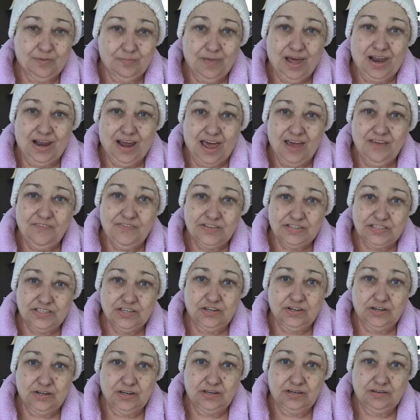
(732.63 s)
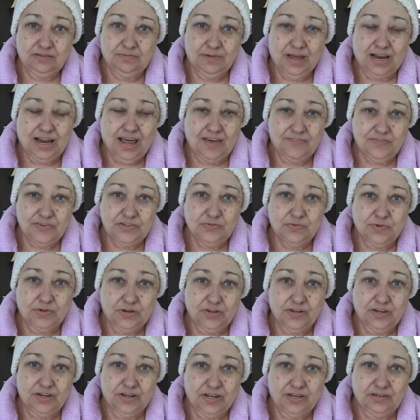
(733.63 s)
My life is good. My life is
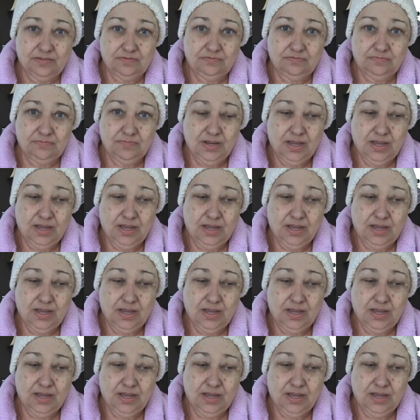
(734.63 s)
real good.